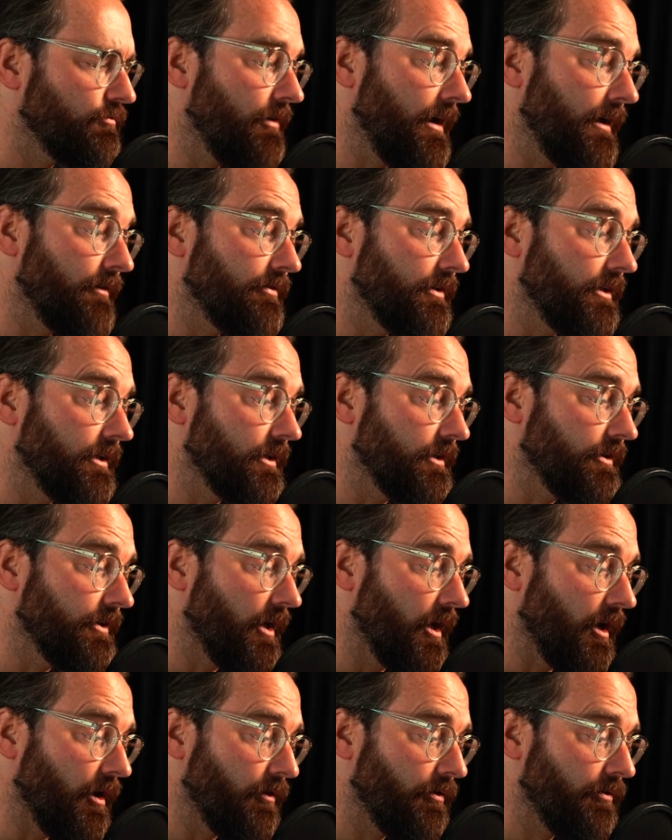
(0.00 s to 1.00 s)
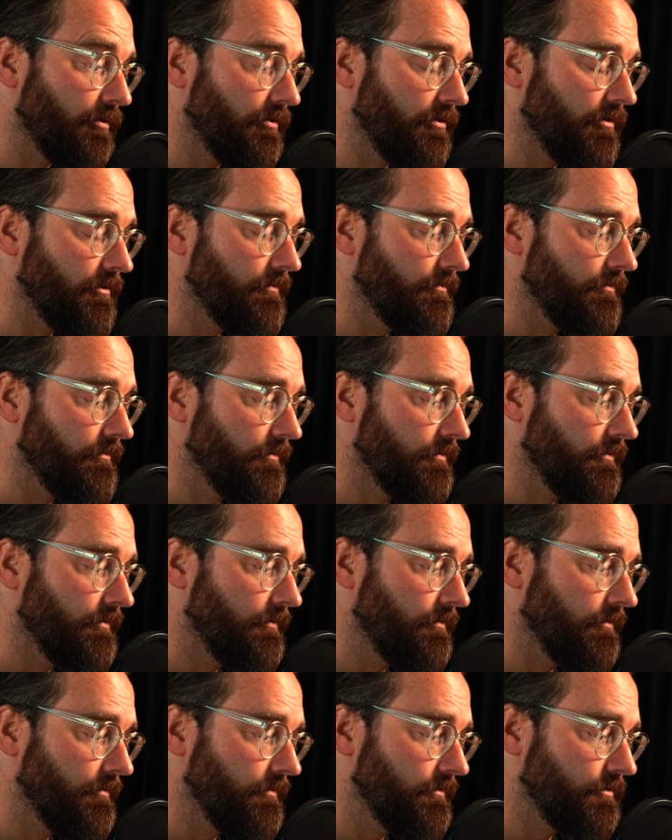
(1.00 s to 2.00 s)
Ravi enough.
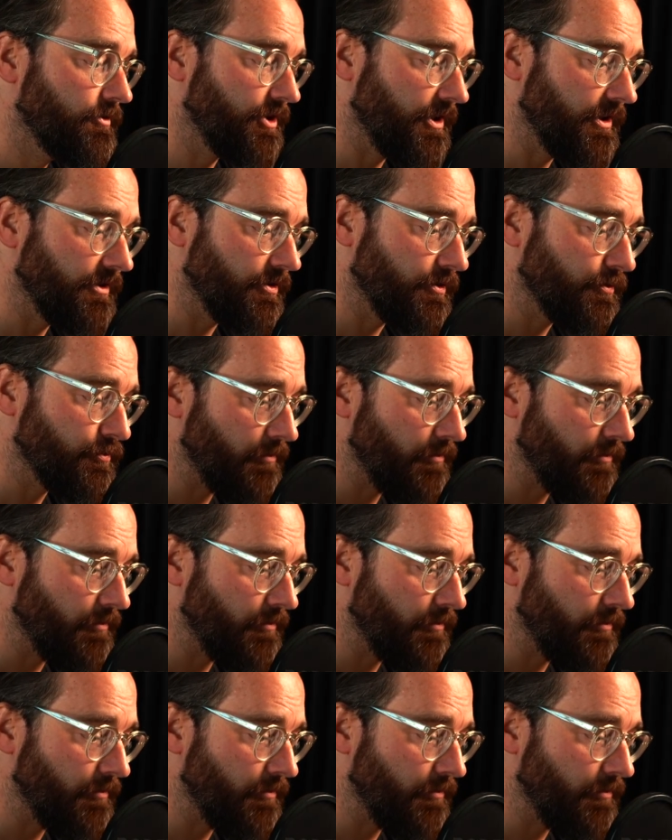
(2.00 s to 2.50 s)
Jesus'